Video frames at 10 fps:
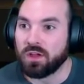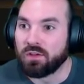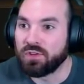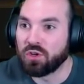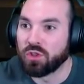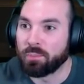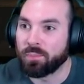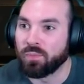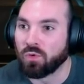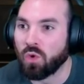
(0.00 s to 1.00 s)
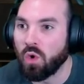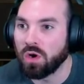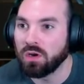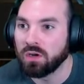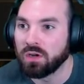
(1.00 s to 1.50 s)
Feel the
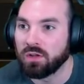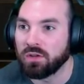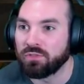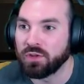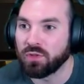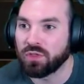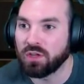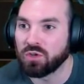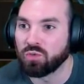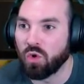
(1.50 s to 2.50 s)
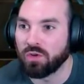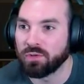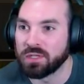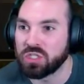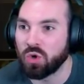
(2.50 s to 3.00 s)
roar. Feel the thunder roar
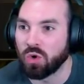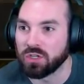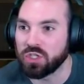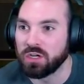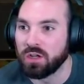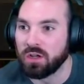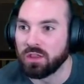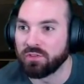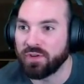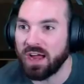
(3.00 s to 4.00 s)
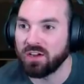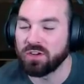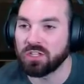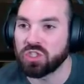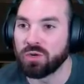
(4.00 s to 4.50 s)
from this torch. The fire,
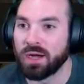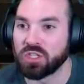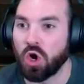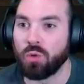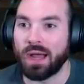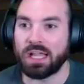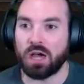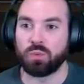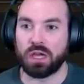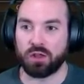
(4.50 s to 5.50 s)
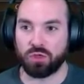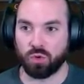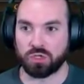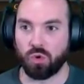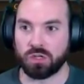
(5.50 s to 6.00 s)
not so much. Oh my god, we got a
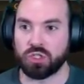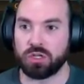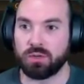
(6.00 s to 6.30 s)
Thor torch.